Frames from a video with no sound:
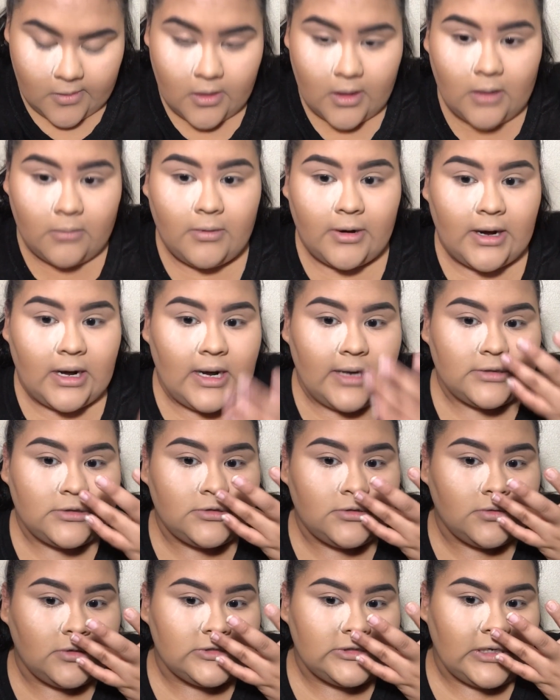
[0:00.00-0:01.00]
And what I like
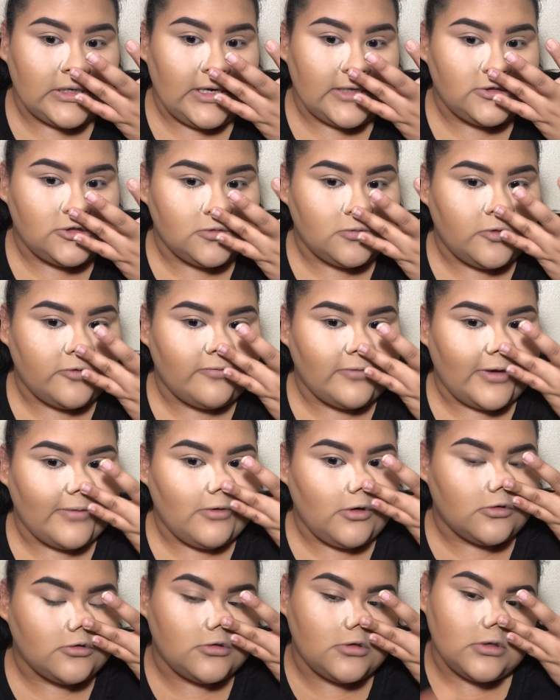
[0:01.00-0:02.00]
to do is I like to move my
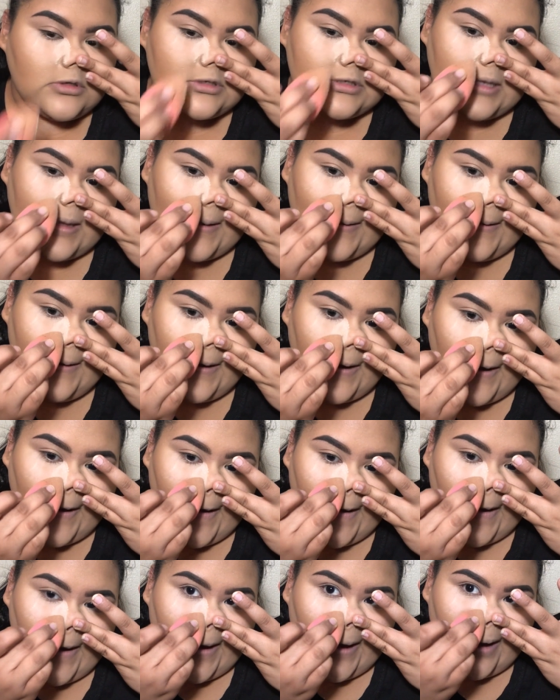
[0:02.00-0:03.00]
nose to the side
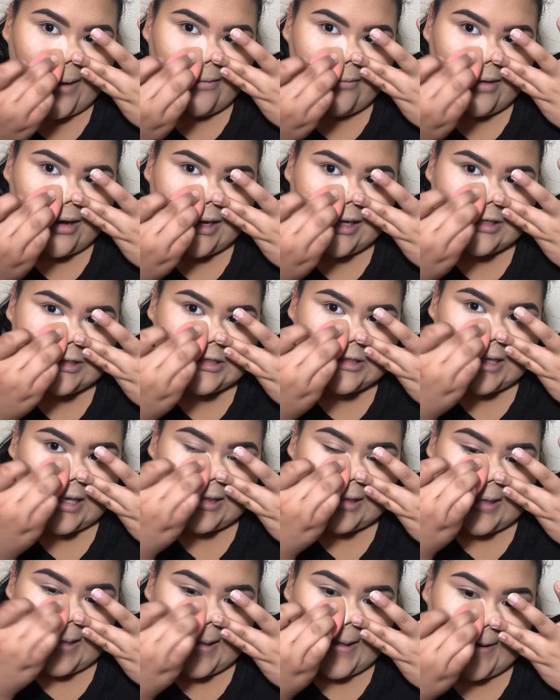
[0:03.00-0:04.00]
and really
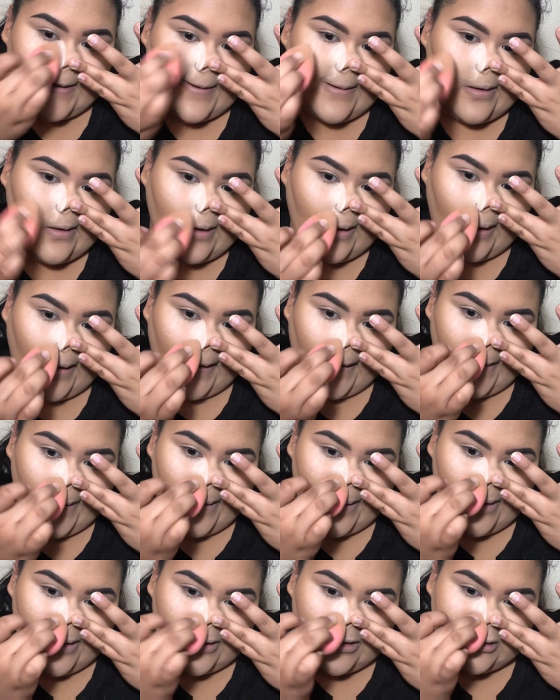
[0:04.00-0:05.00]
set that
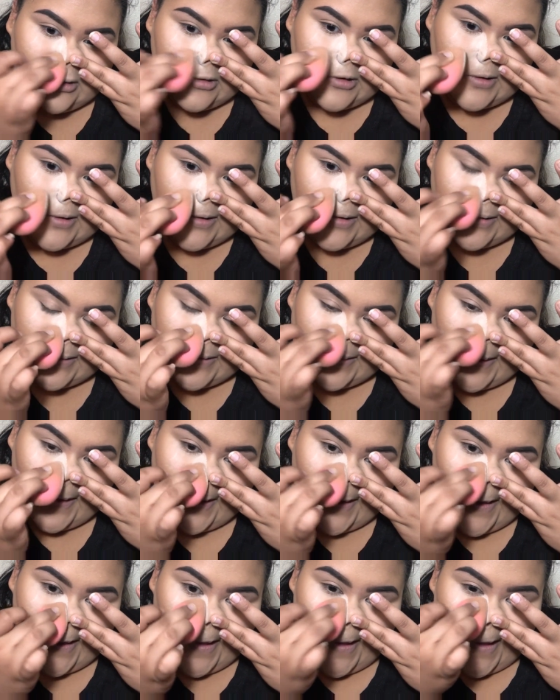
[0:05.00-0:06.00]
nose, because
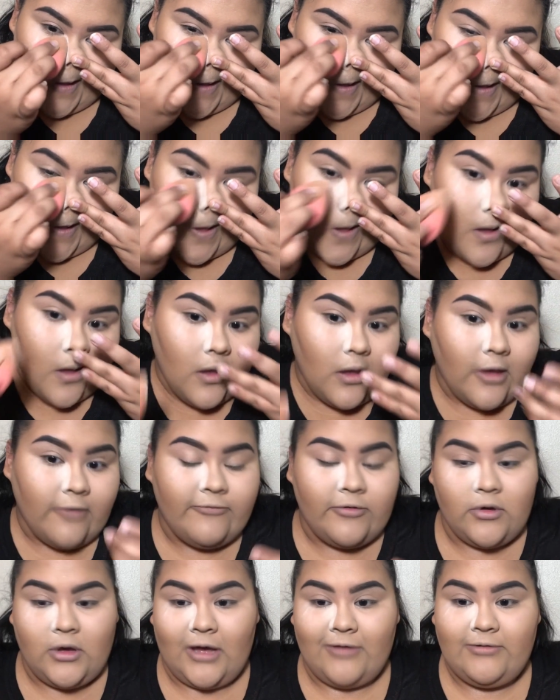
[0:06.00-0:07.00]

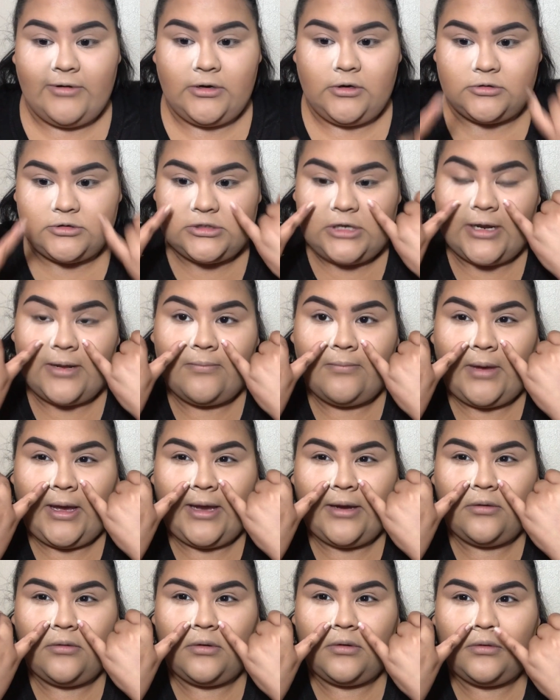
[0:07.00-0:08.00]
if you have a nose like
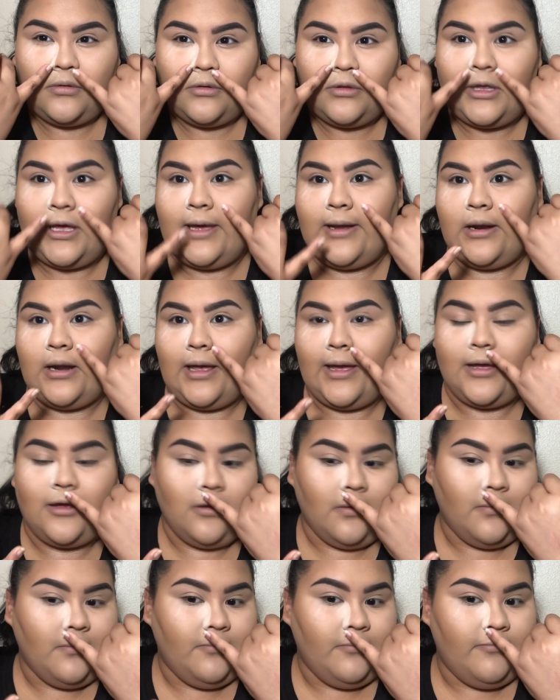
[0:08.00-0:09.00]
mine that
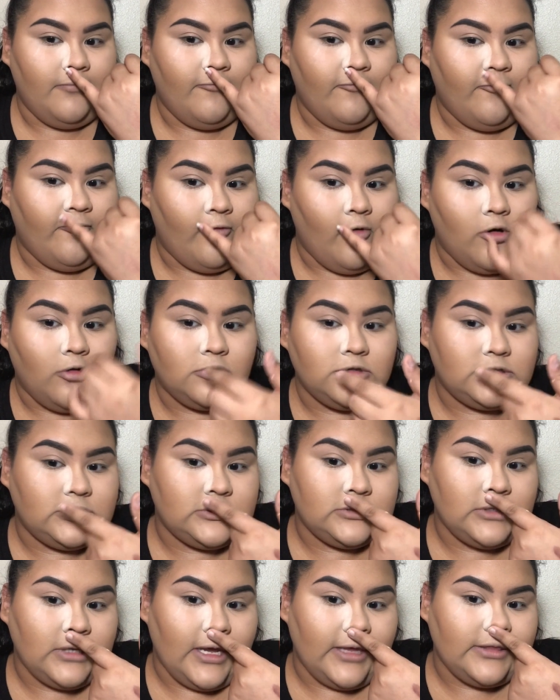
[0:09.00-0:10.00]
like
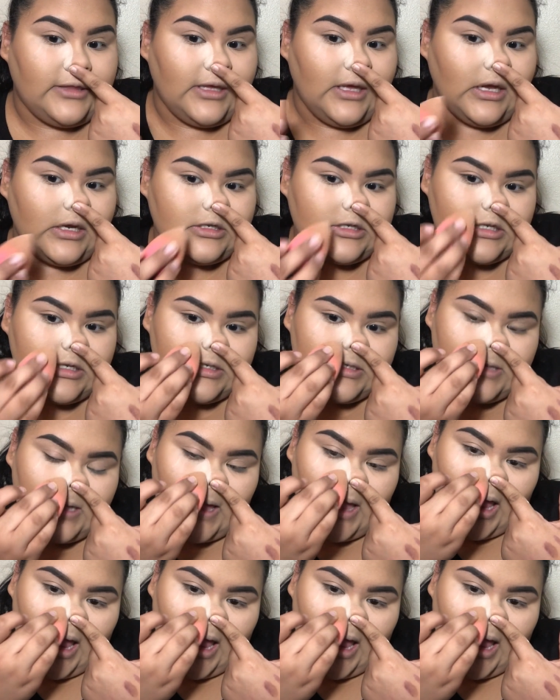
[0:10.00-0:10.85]
folds at the edges,